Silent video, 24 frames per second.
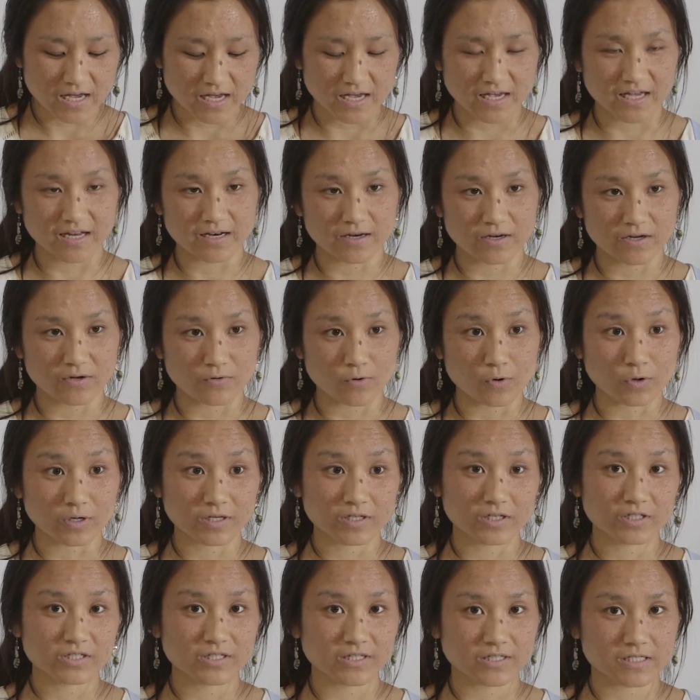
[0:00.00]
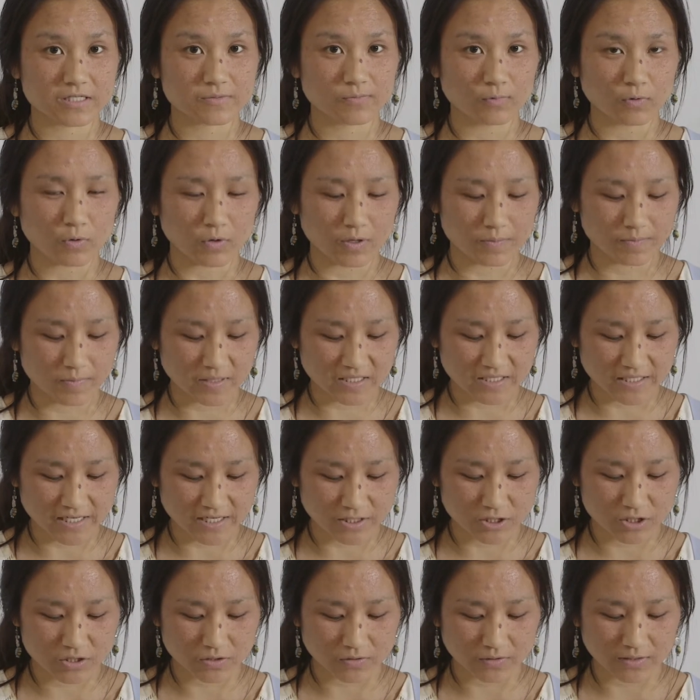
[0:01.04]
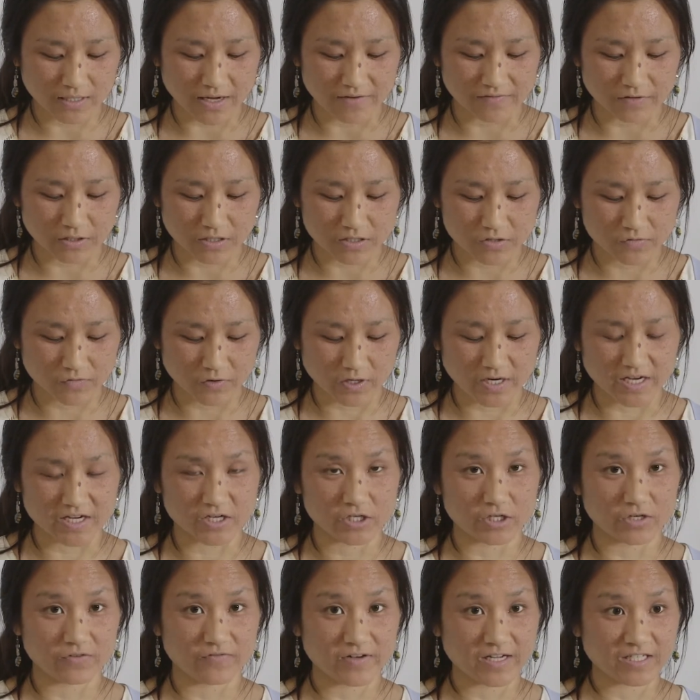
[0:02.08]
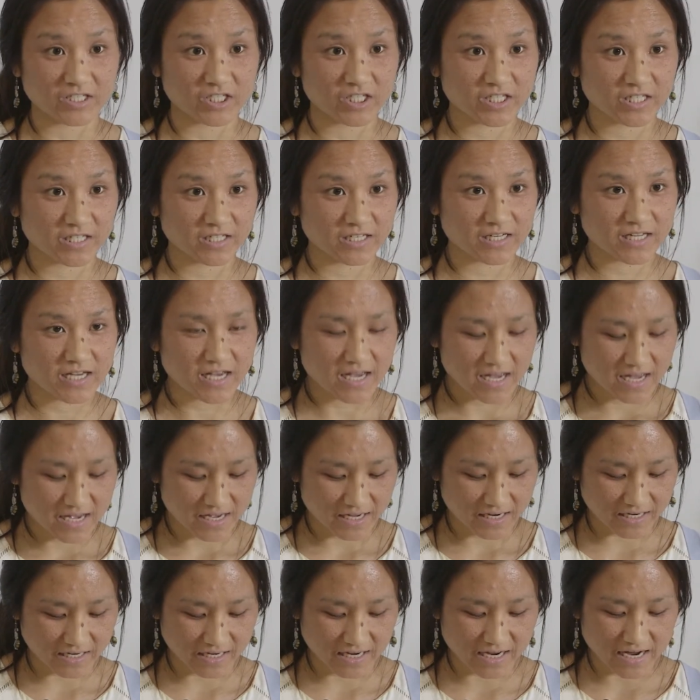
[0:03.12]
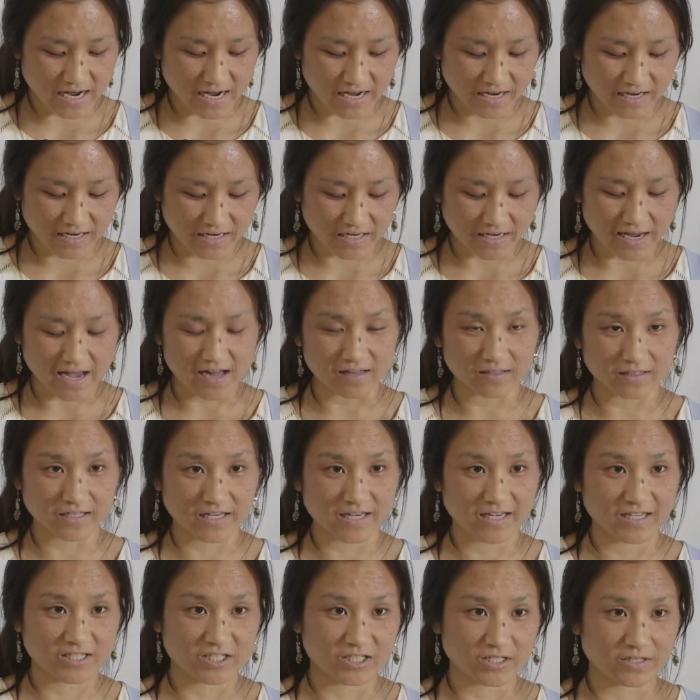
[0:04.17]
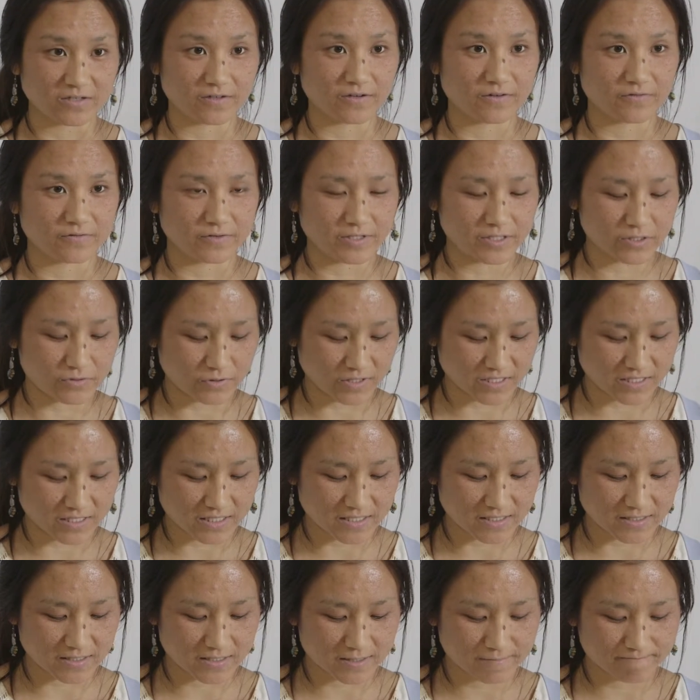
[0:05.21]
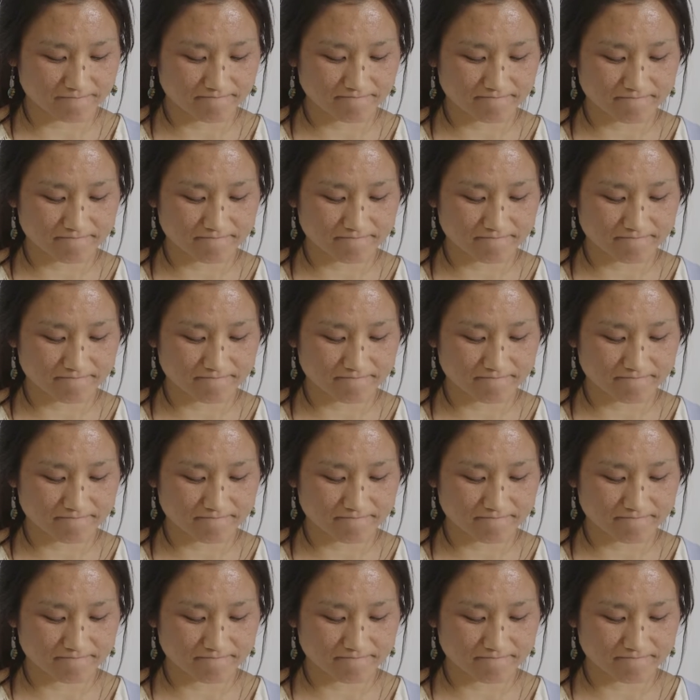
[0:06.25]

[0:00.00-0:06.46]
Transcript: in order to explore potential levers for intervention and guide allocation of resources.